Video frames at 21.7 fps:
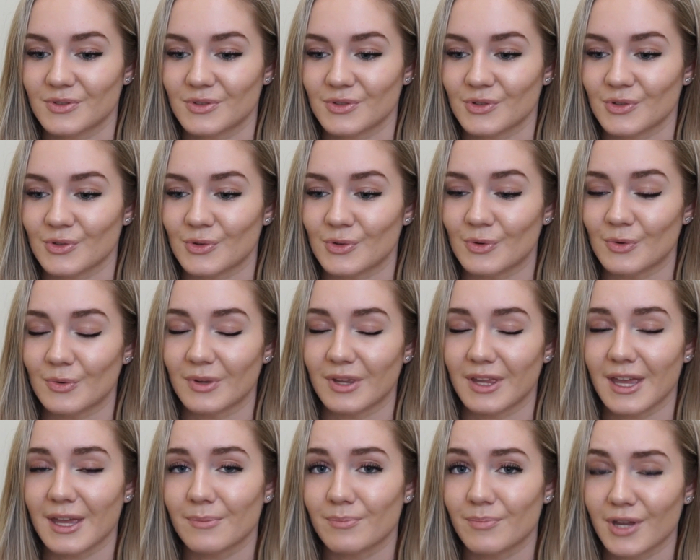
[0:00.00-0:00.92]
to
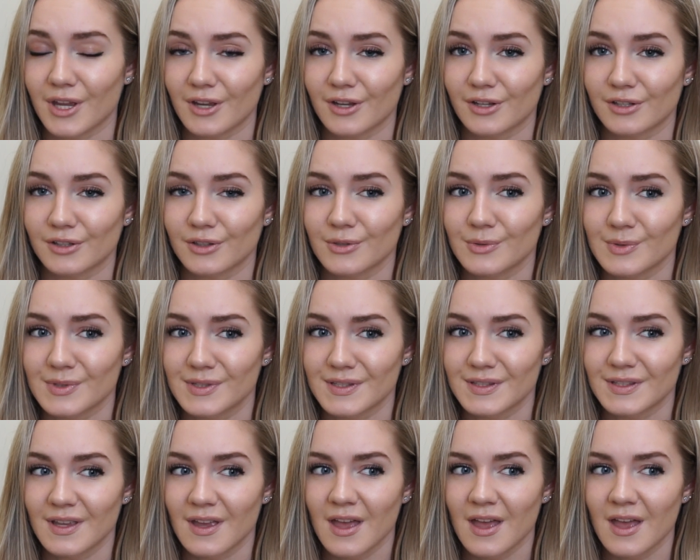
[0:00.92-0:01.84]
get bigger
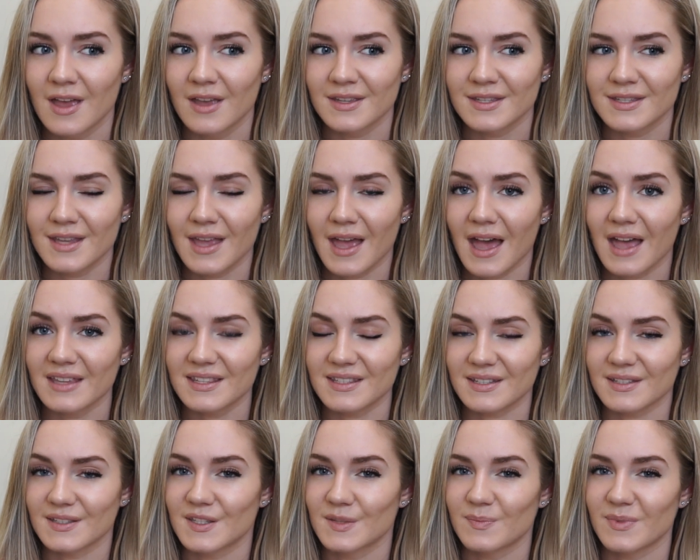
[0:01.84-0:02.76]
glutes. She
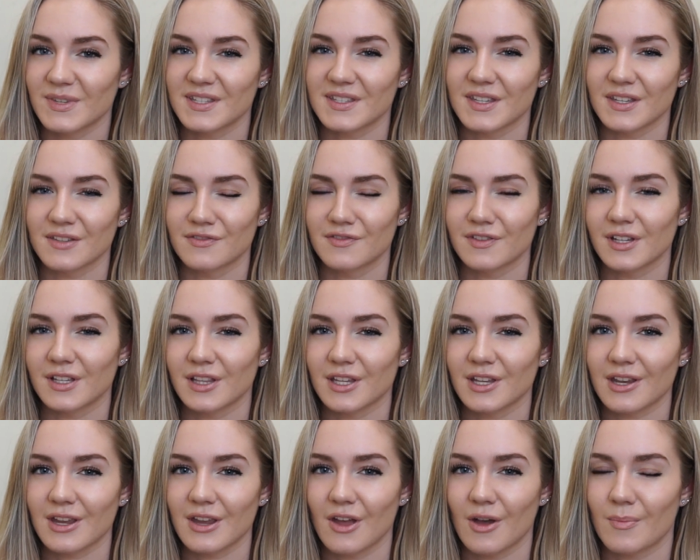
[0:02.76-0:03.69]
asked
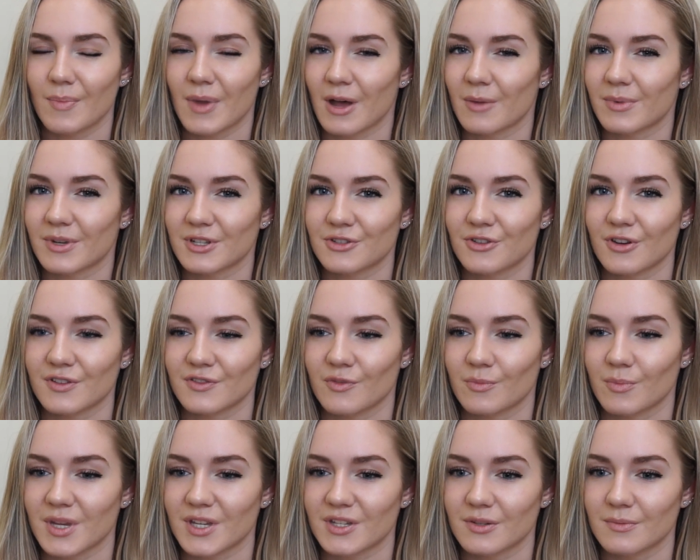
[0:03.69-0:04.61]
specifically about my
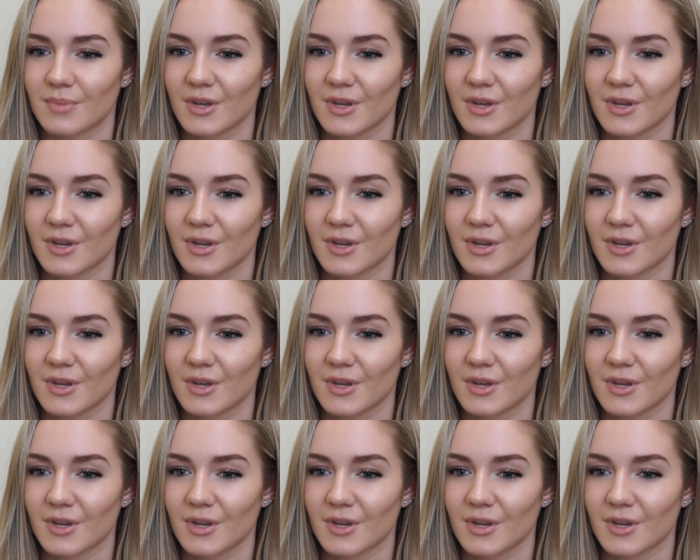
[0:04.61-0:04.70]
transformation